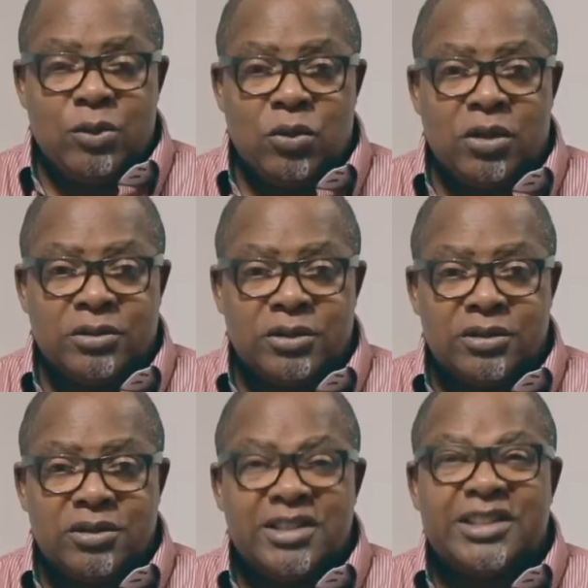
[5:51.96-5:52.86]
the world,
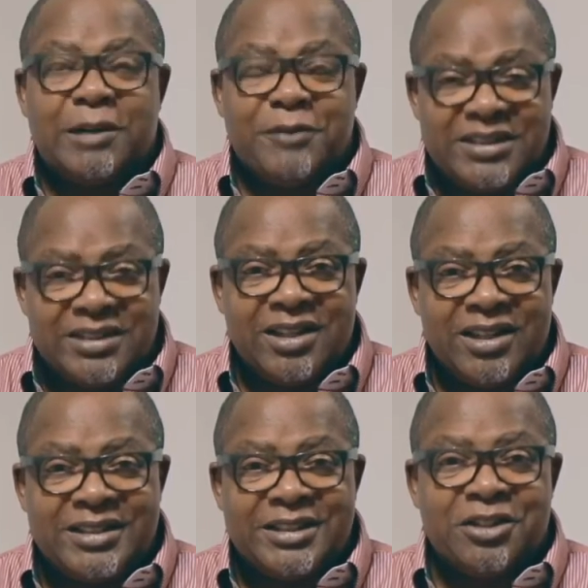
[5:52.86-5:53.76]
traffic
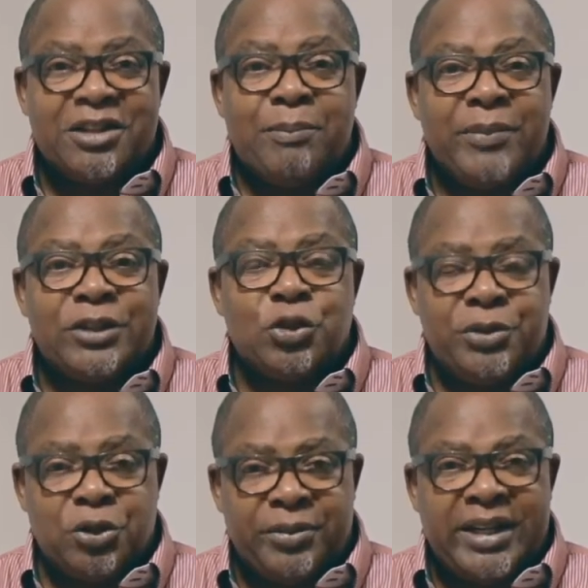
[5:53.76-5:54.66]
signalization are meant to
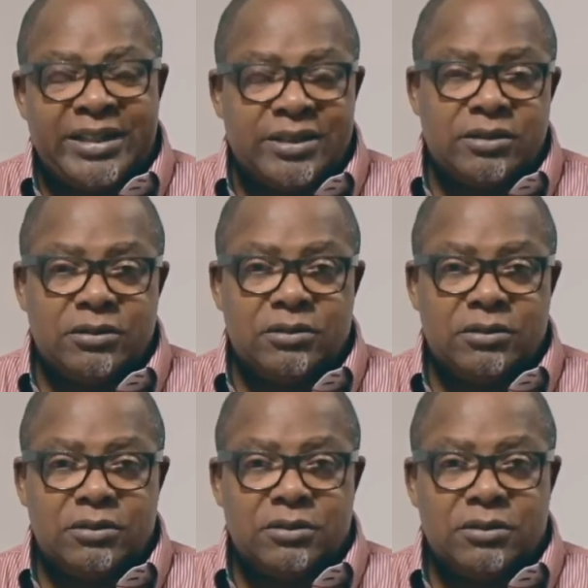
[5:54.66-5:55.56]
be obeyed.
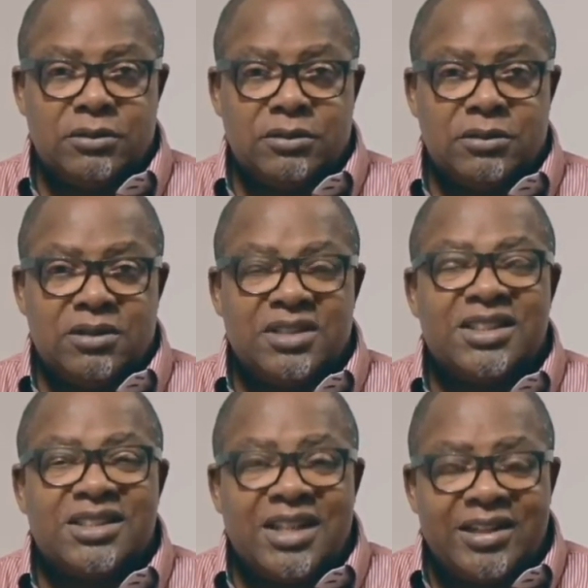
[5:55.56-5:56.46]
It's
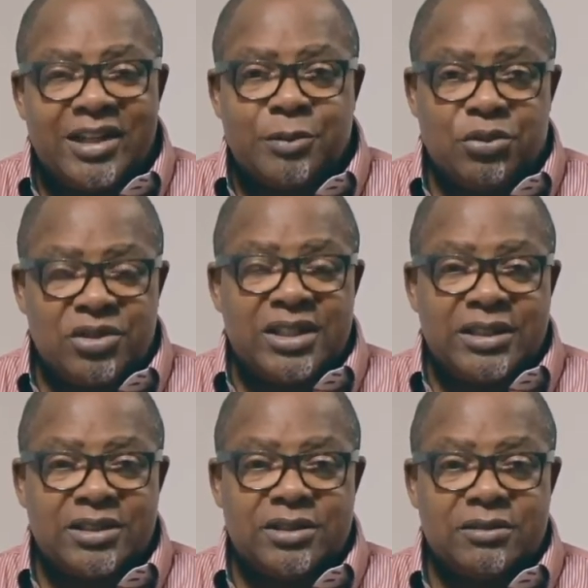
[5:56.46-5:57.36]
a standard
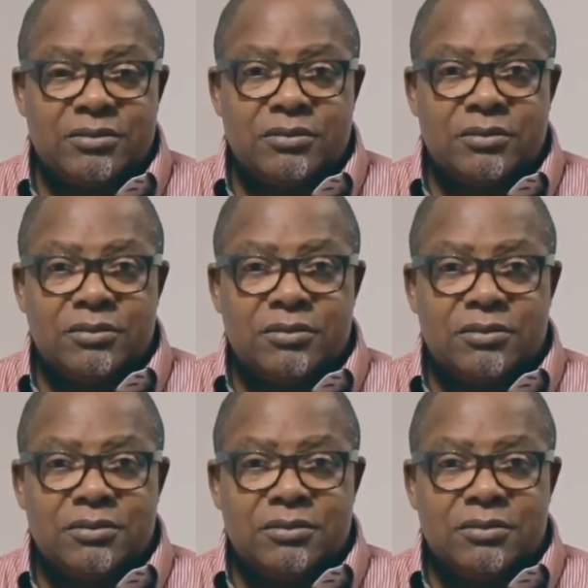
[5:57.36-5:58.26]
process.
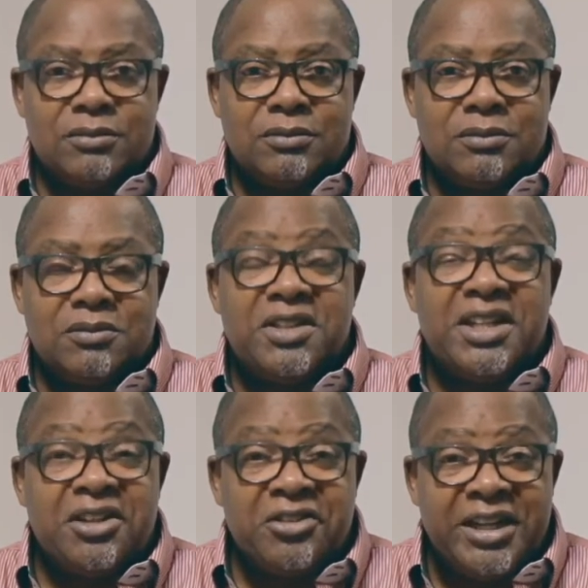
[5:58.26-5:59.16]

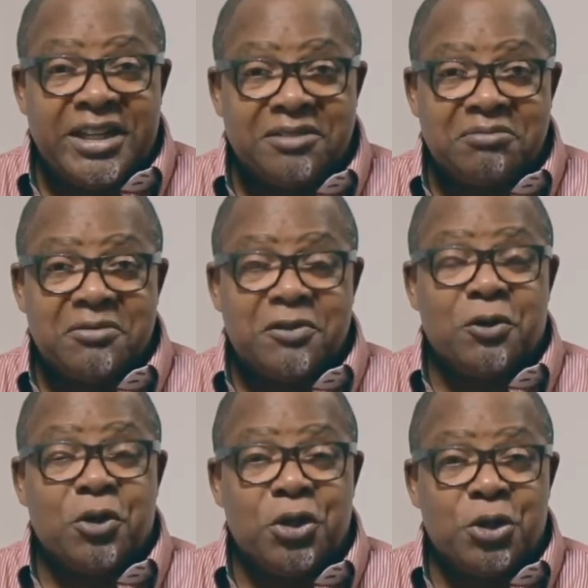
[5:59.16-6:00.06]
The green
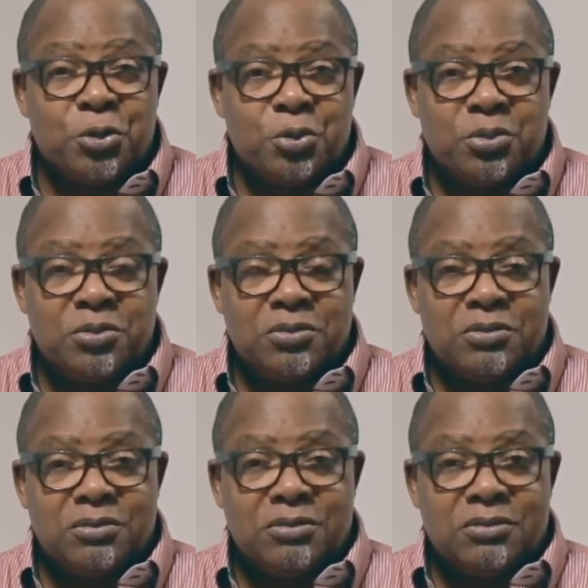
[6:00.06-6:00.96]
for go,
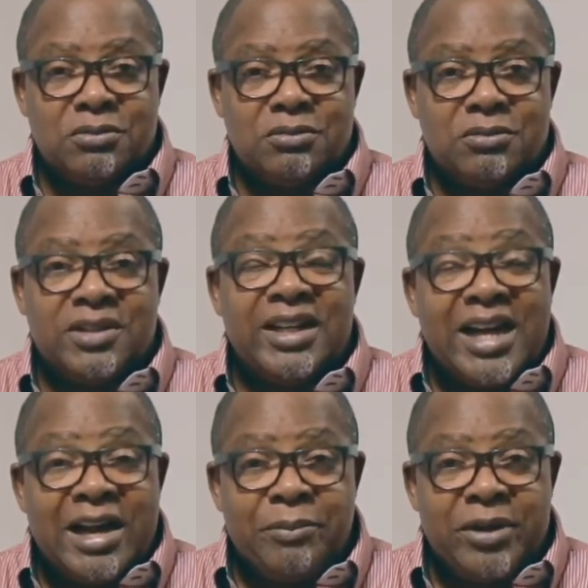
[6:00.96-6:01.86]
the
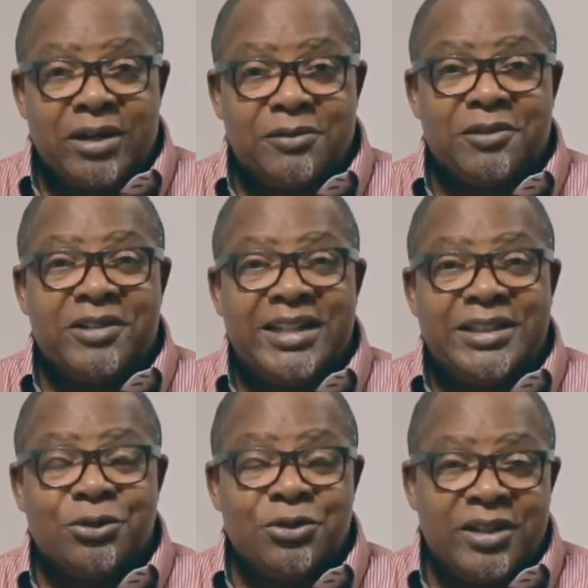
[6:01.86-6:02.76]
amber for ready
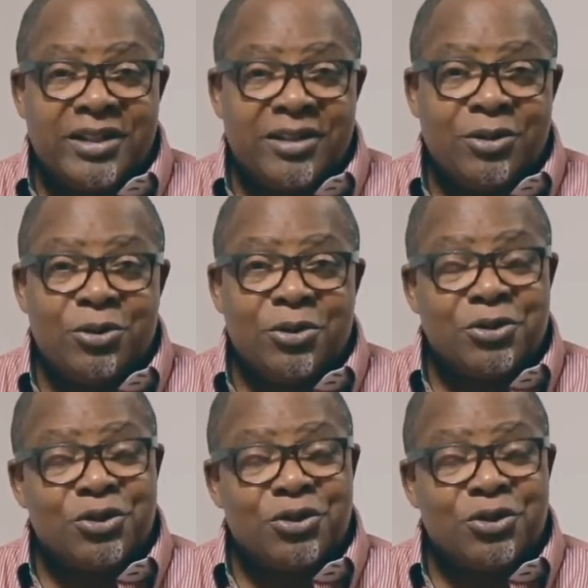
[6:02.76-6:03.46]
to either go or